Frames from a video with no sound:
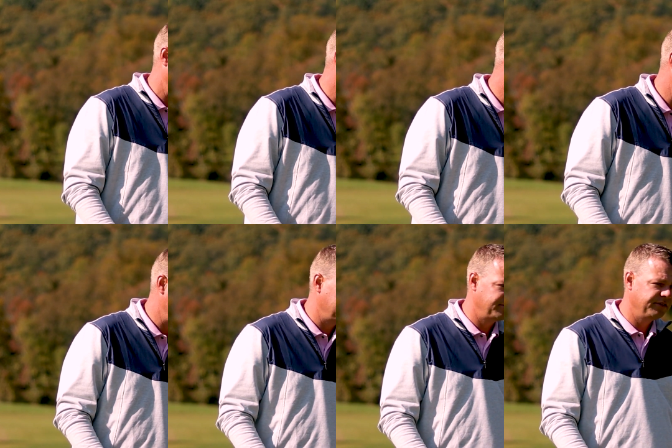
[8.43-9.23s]
I shot
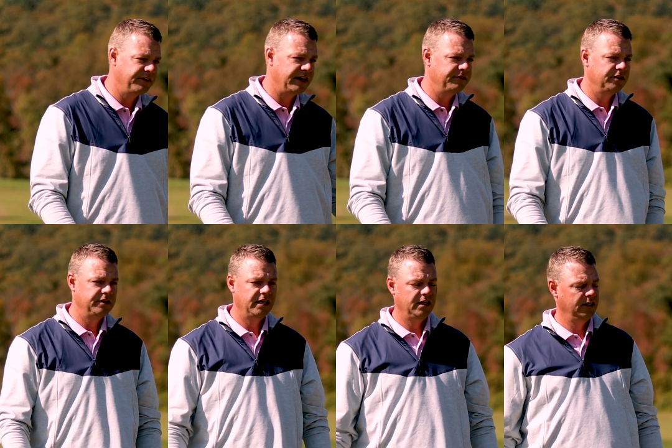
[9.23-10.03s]
75 the other
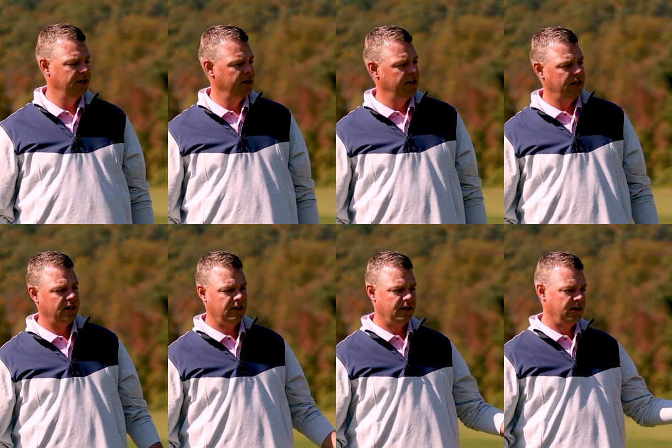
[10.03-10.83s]
day
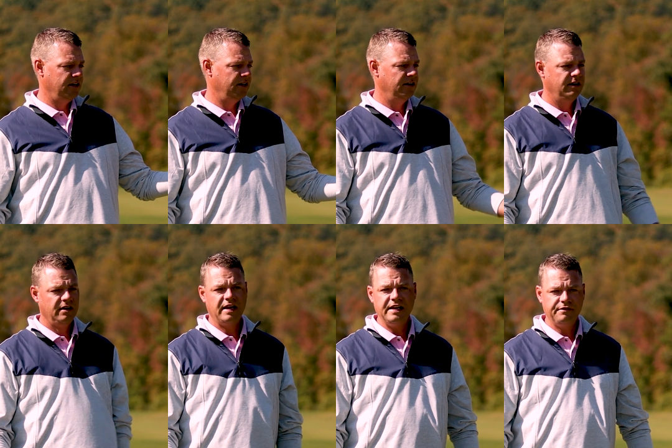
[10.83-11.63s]
and then
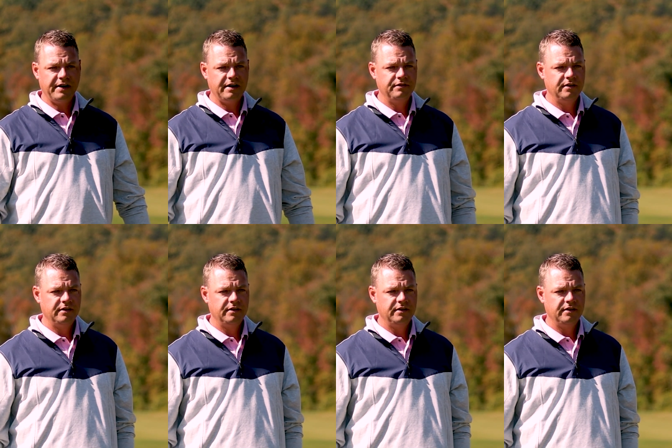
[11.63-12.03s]
an 85.